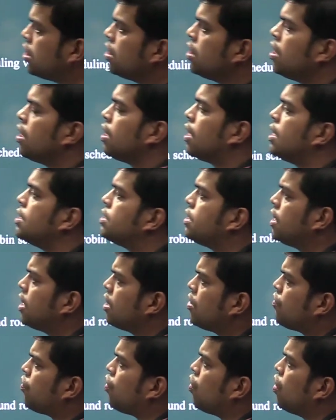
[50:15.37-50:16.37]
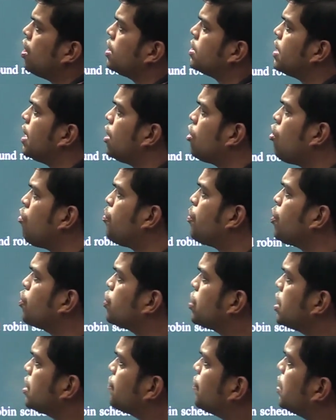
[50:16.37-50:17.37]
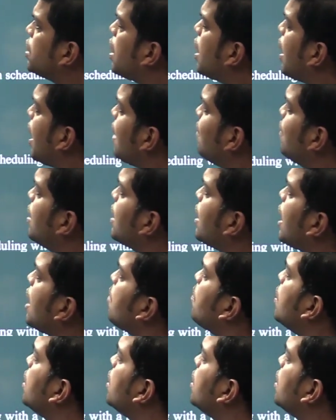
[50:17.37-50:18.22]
consider the following set of process with arrival time and the